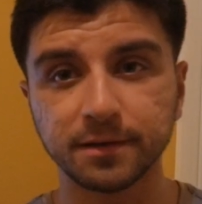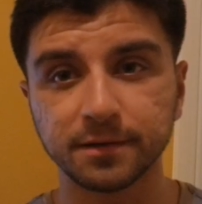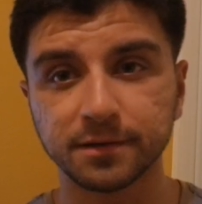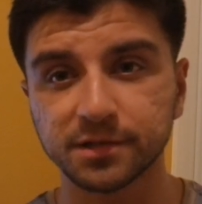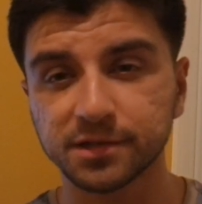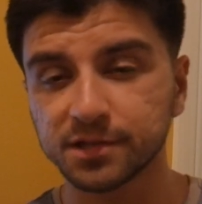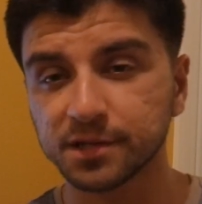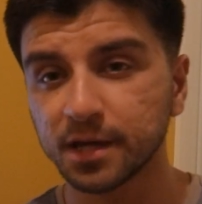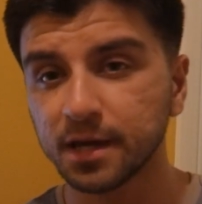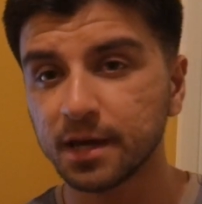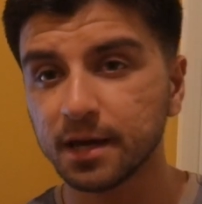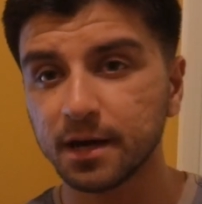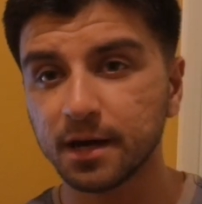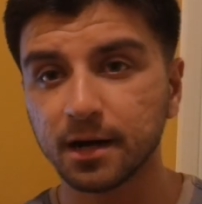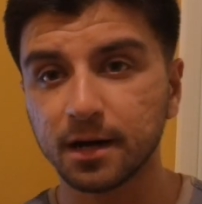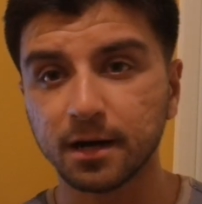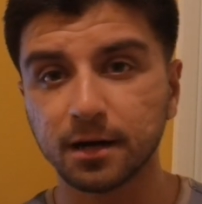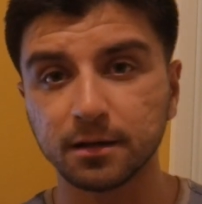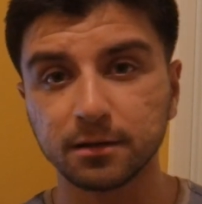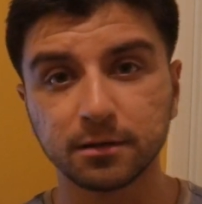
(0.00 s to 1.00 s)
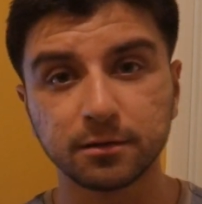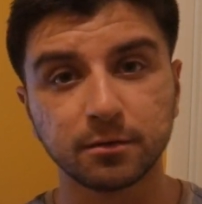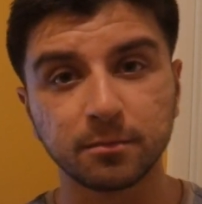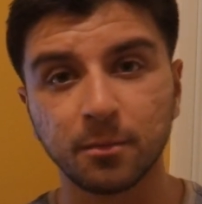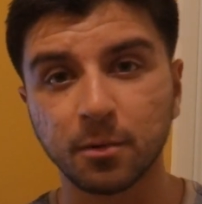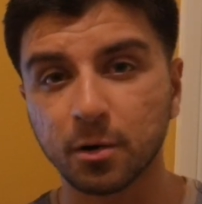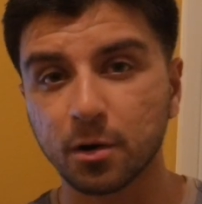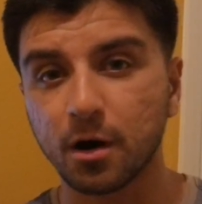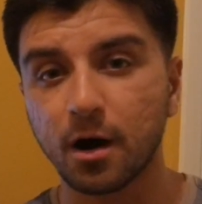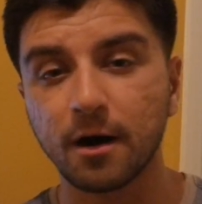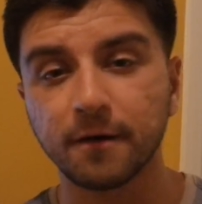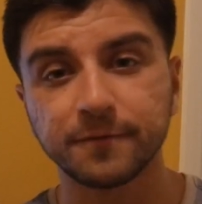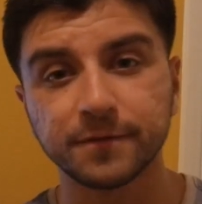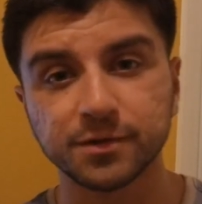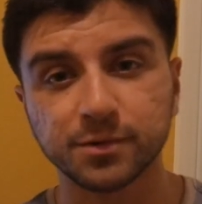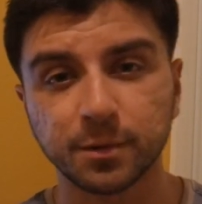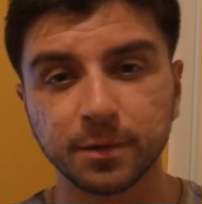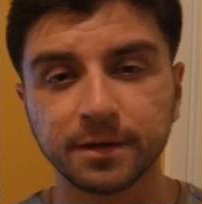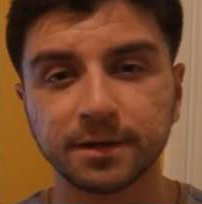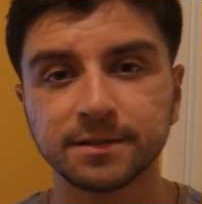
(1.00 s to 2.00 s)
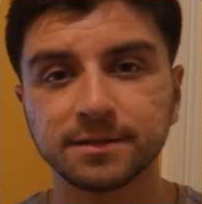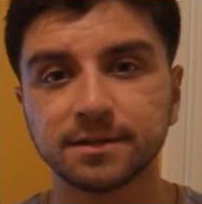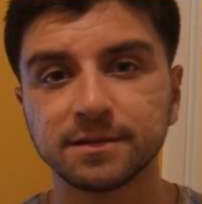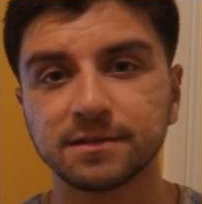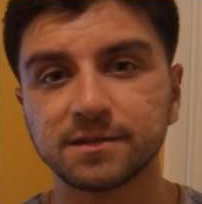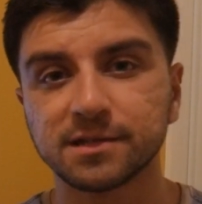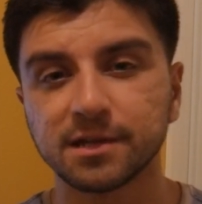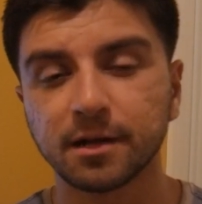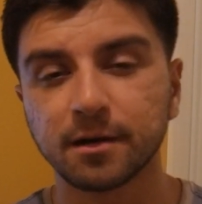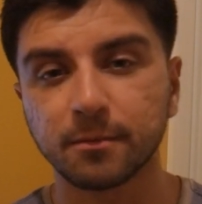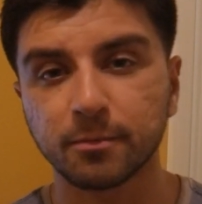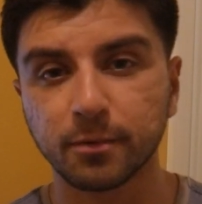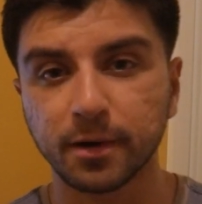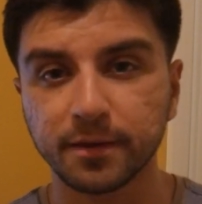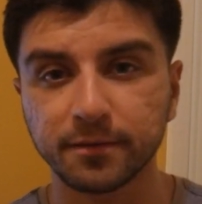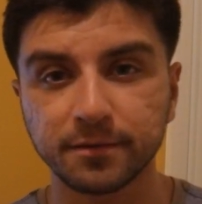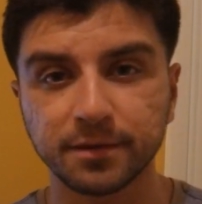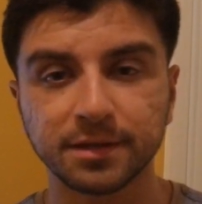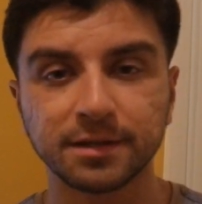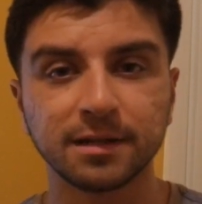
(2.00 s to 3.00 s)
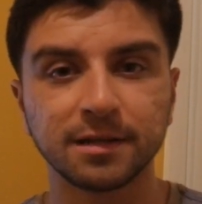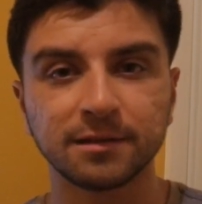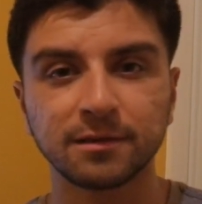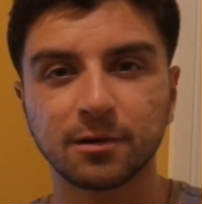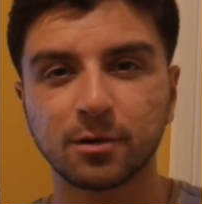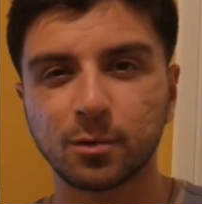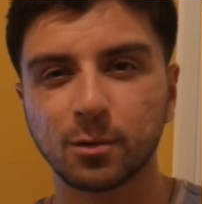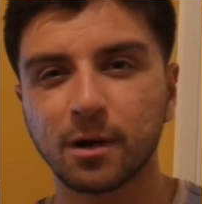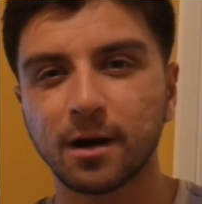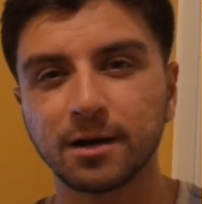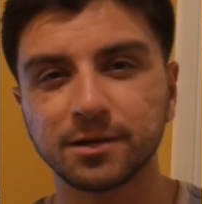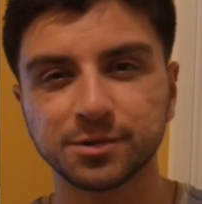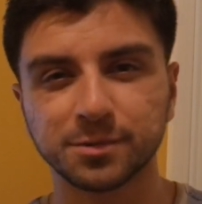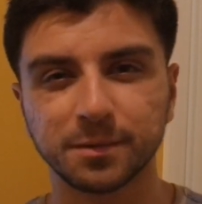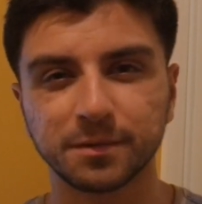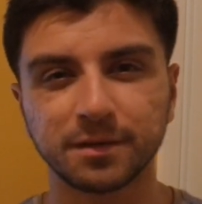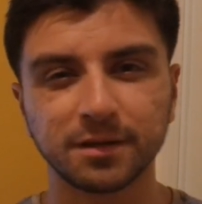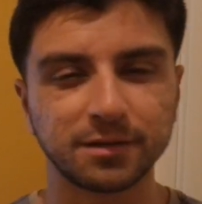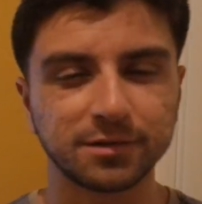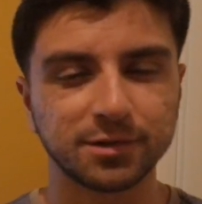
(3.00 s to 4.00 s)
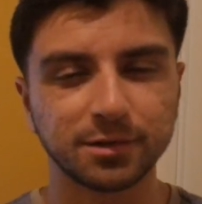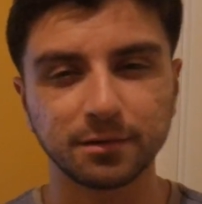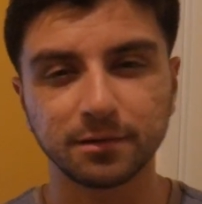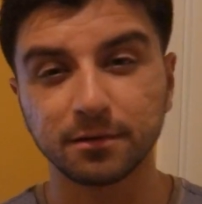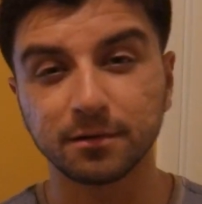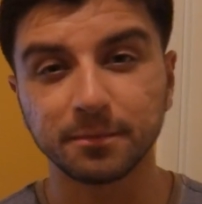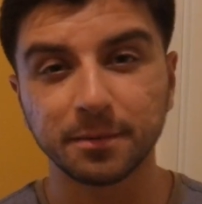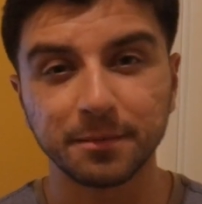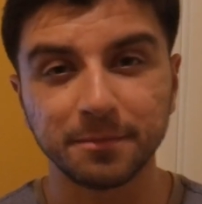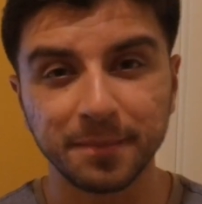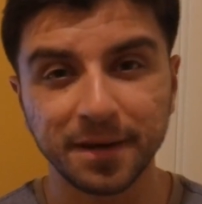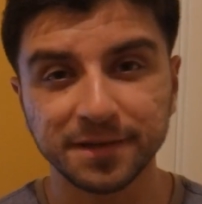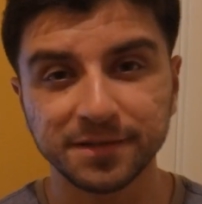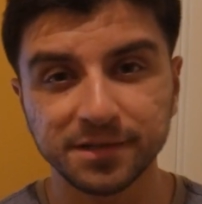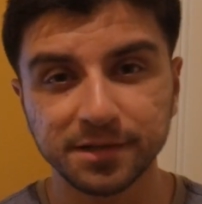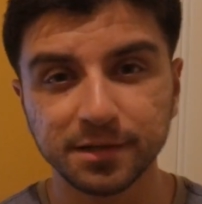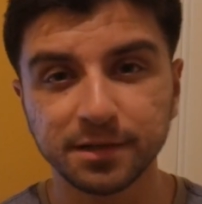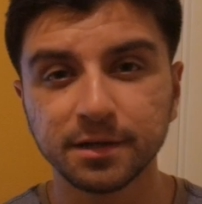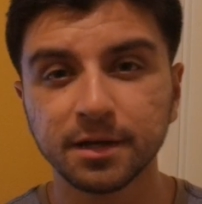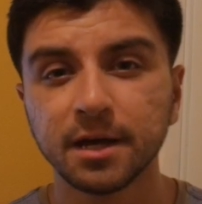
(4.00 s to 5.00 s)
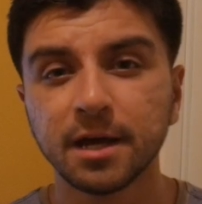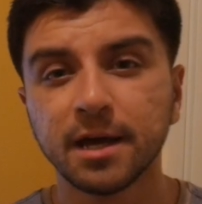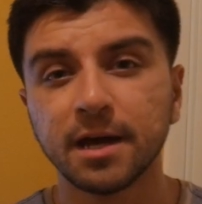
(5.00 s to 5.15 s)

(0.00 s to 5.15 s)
this little more office-oriented setup rather than in the garage where things are a little bit messy.